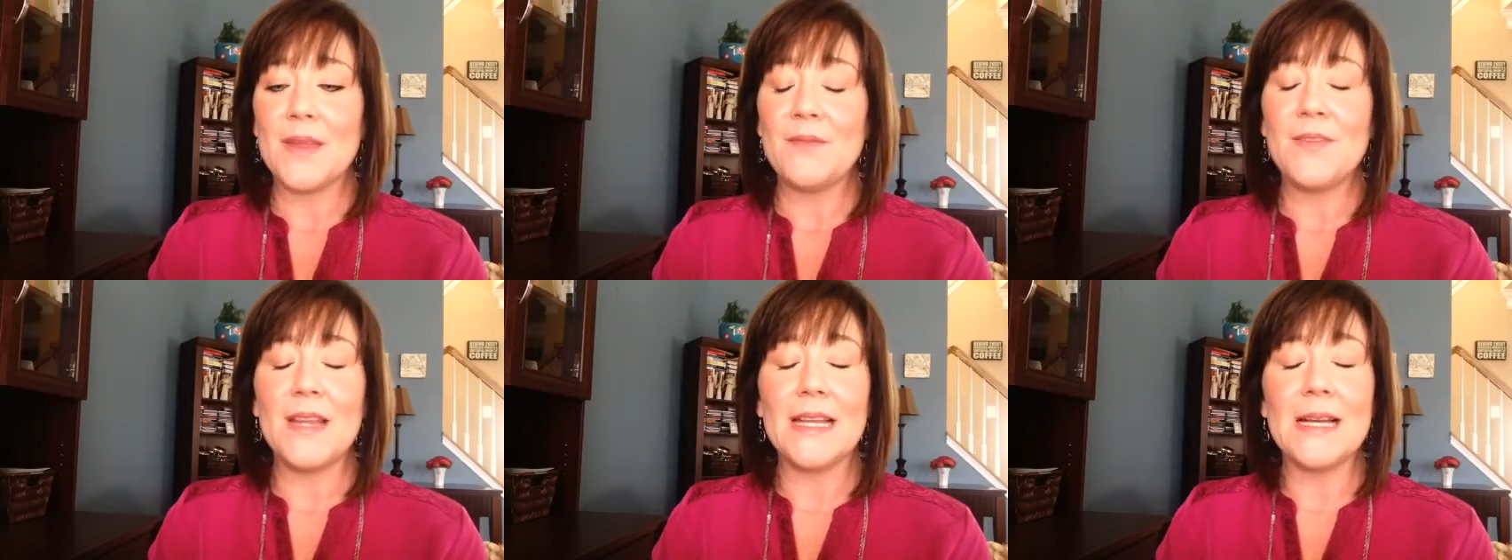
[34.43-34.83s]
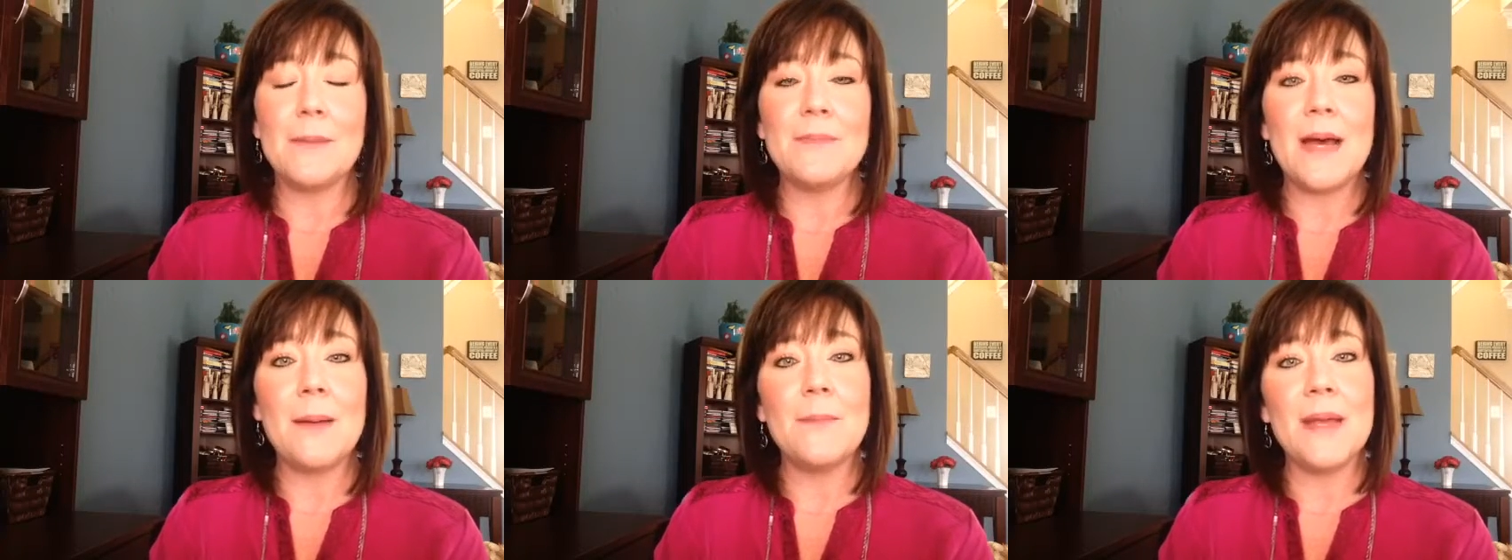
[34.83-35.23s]
feel like
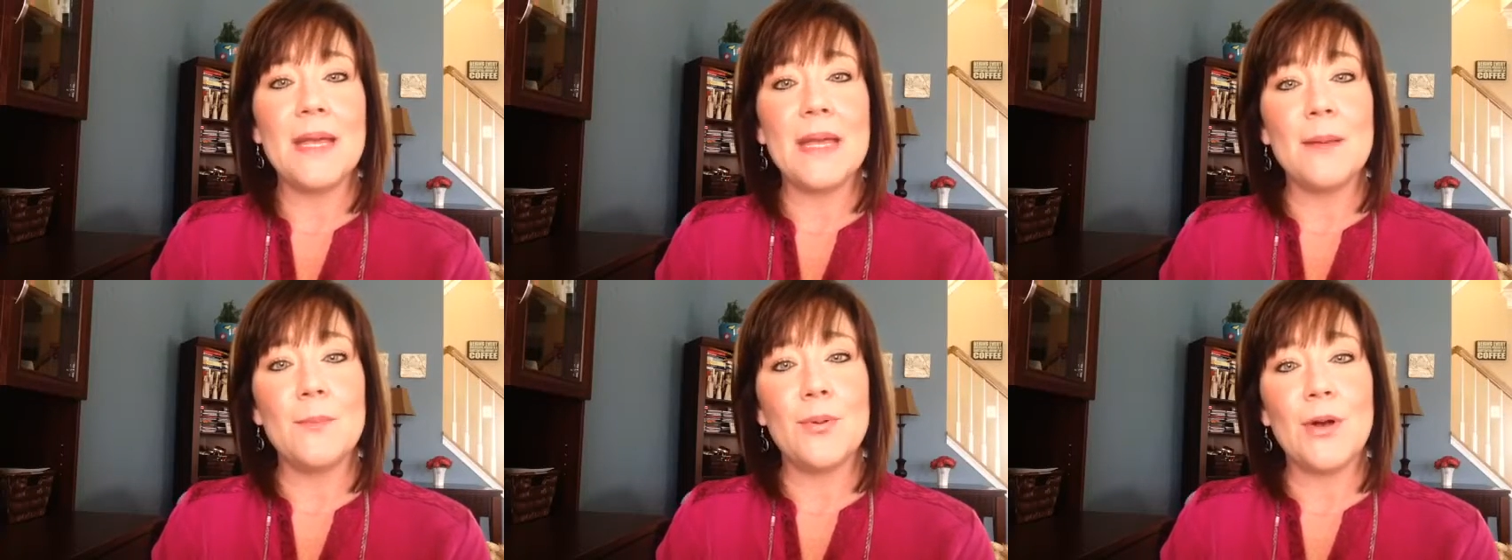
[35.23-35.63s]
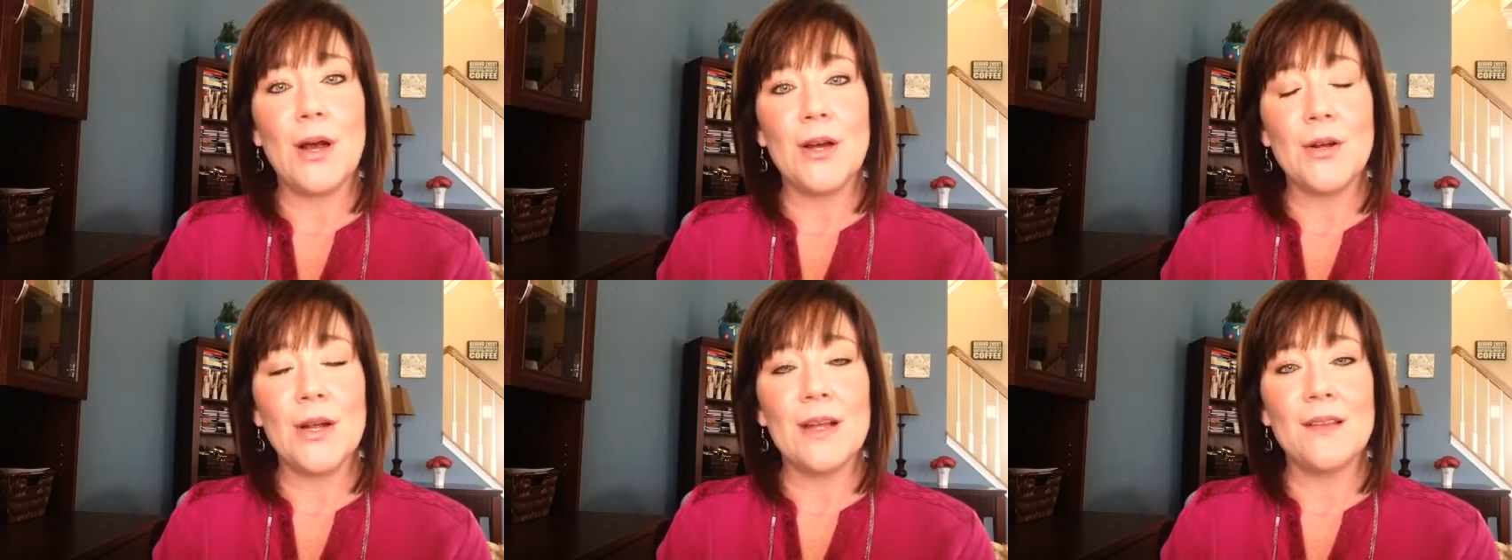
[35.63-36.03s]
I'm not making
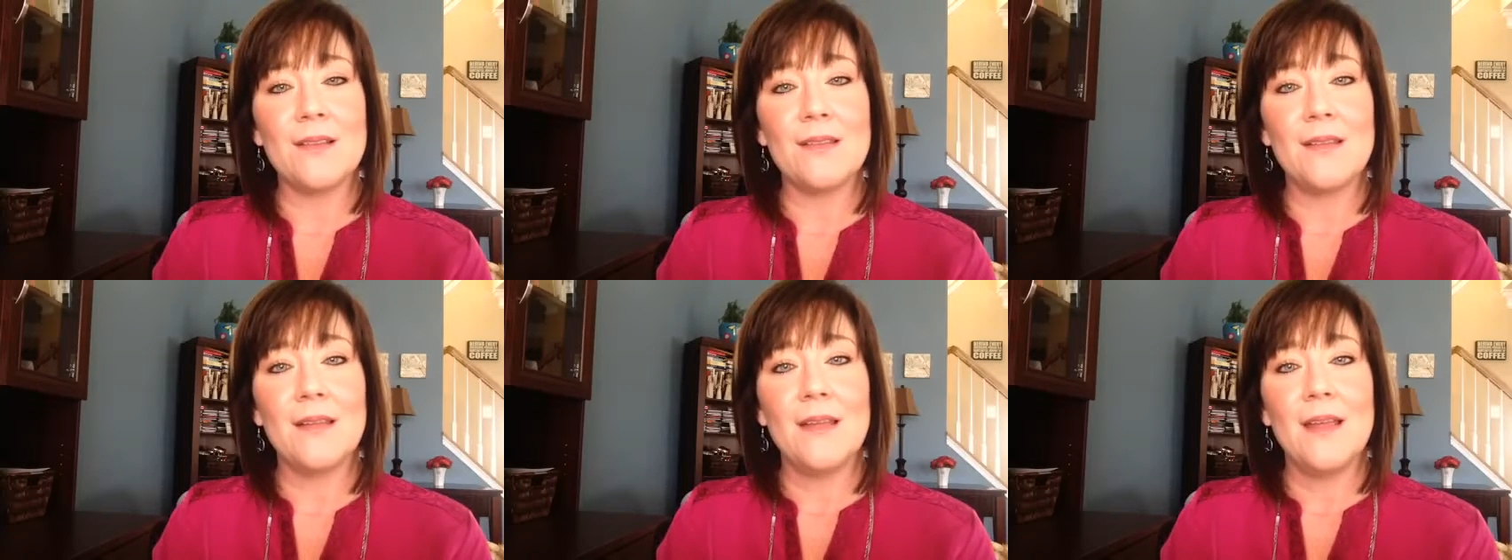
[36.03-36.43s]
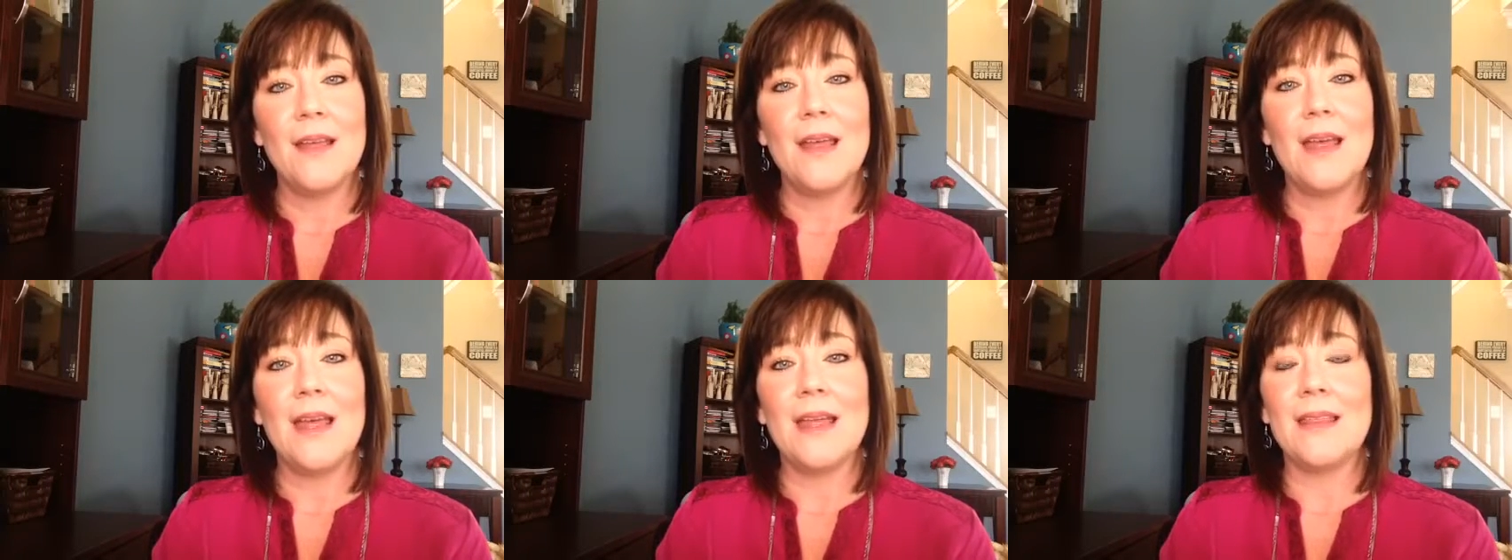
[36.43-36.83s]
progress
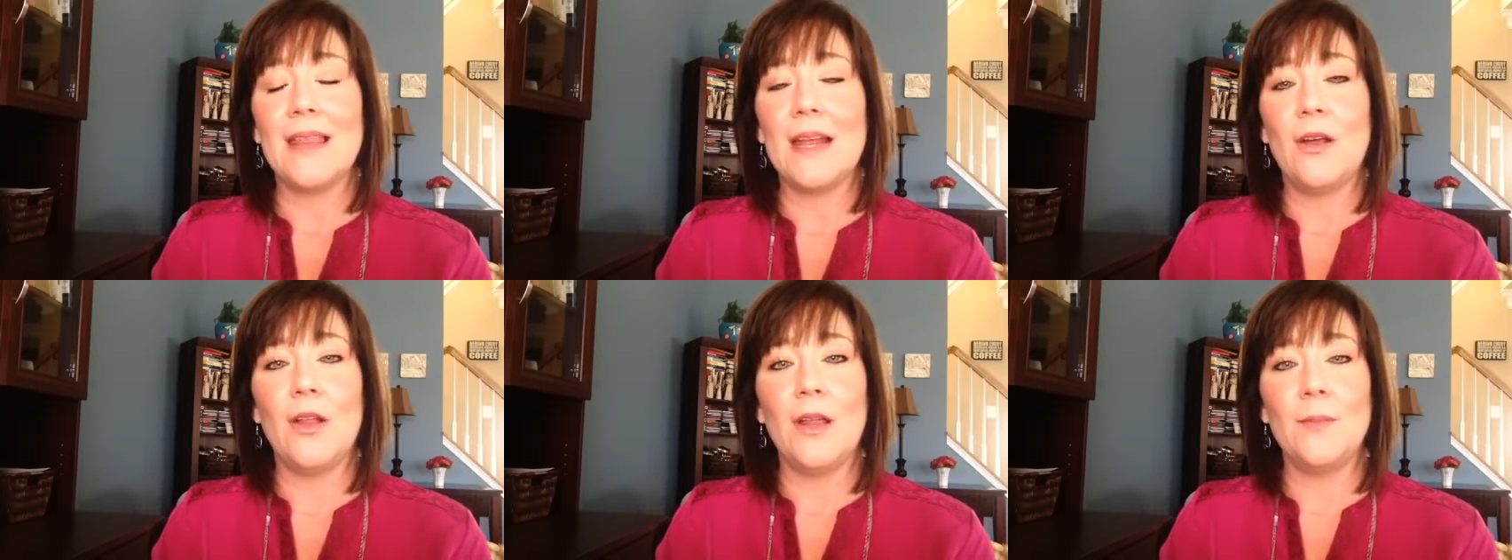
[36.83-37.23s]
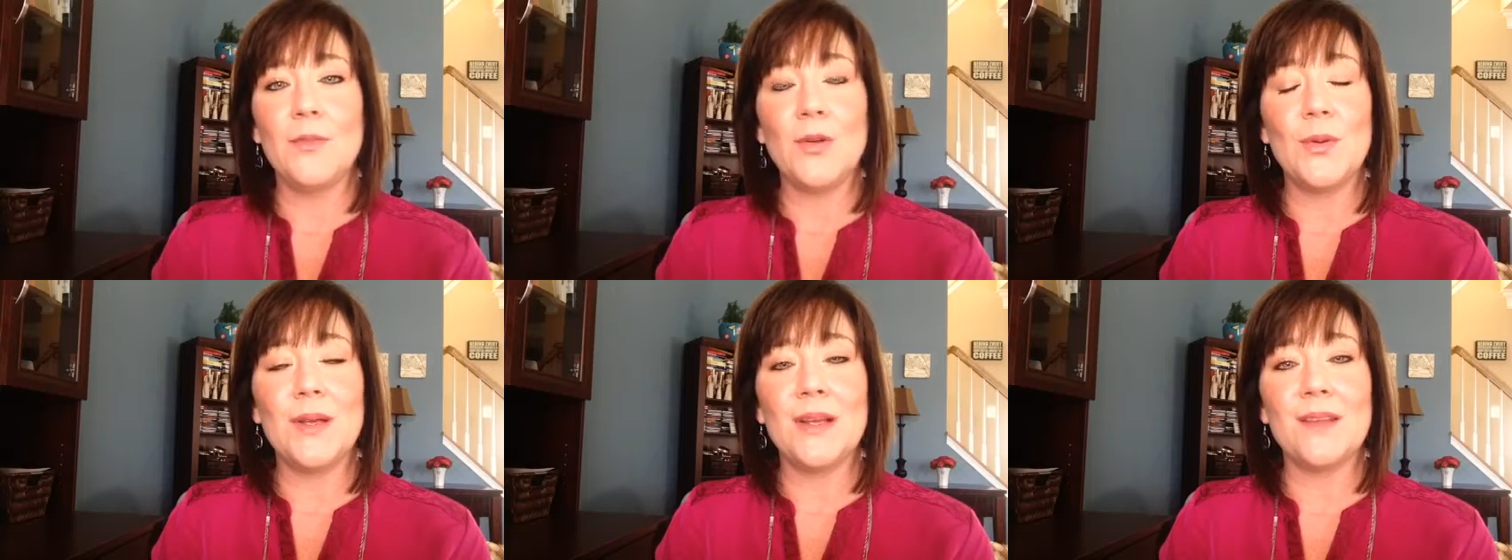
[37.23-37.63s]
and that all I'm
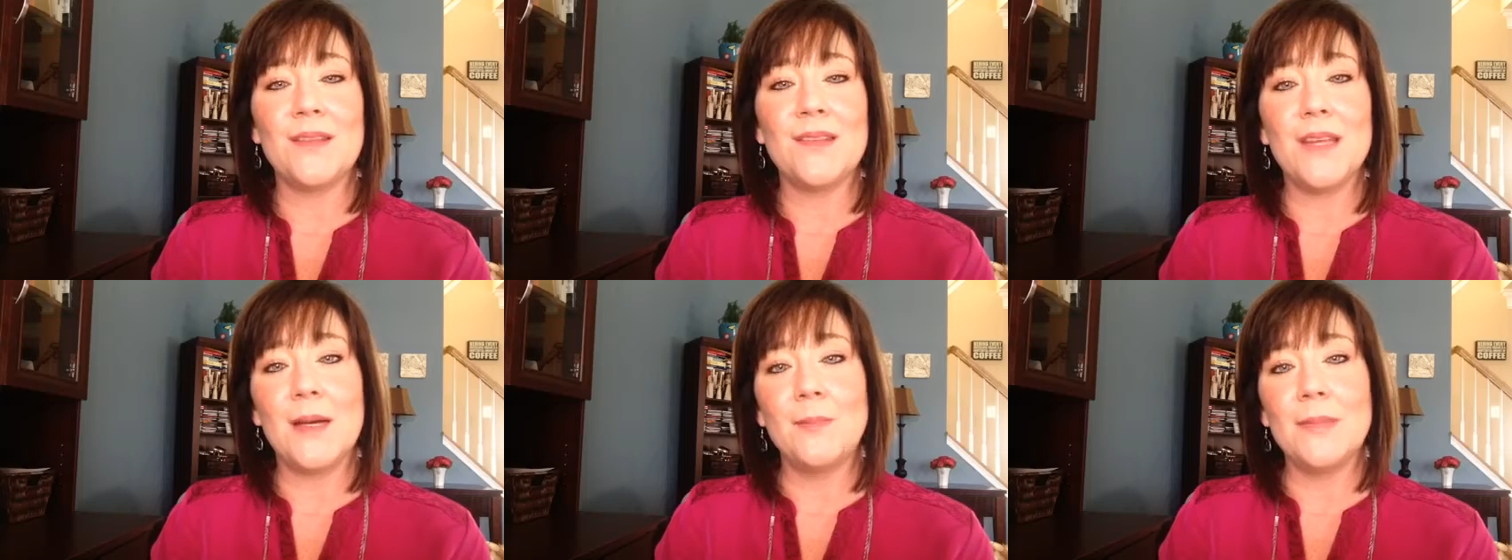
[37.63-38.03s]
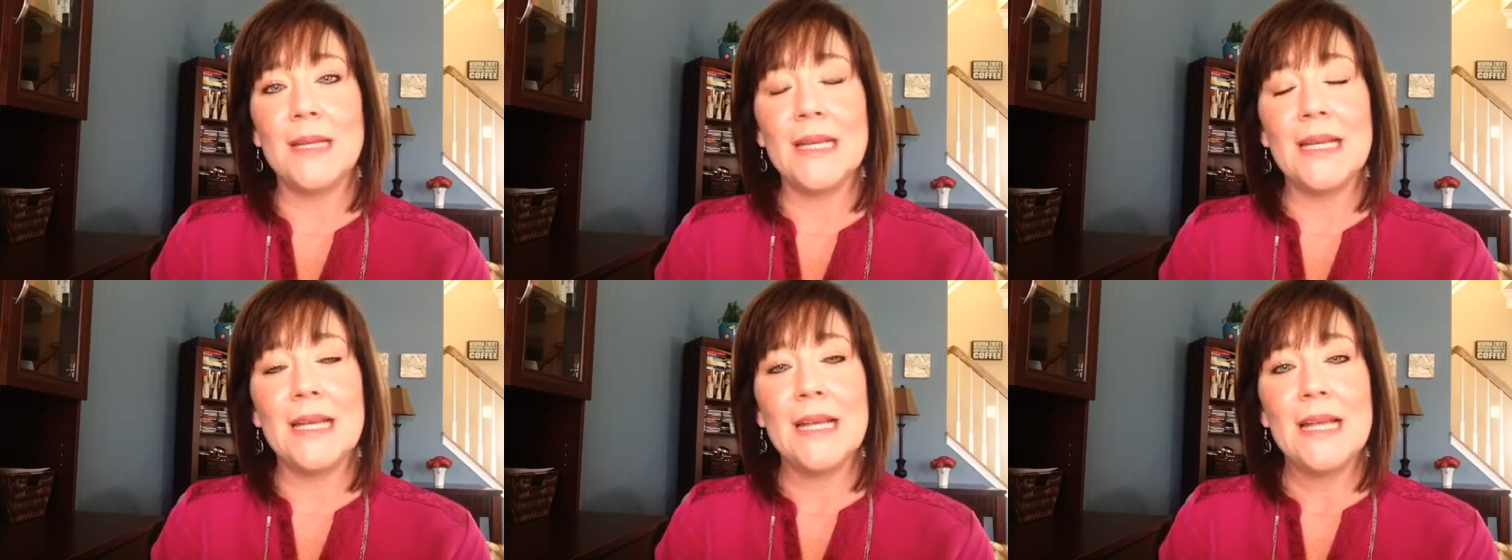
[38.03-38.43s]
doing is
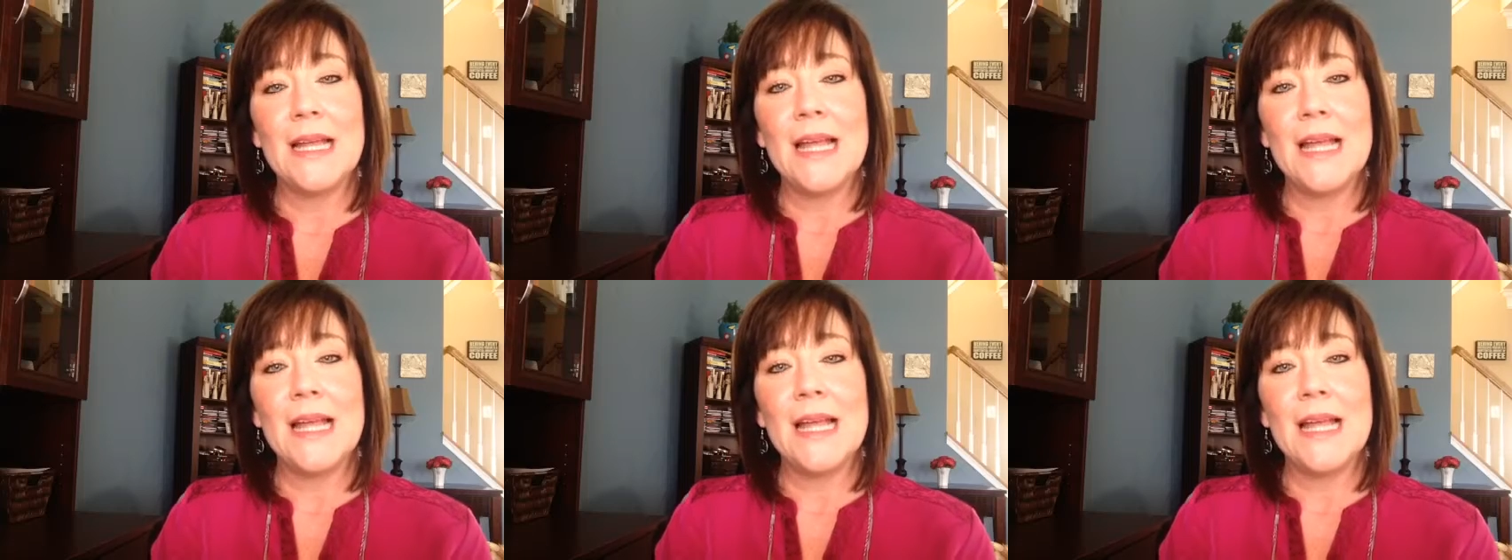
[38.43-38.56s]
stumbling.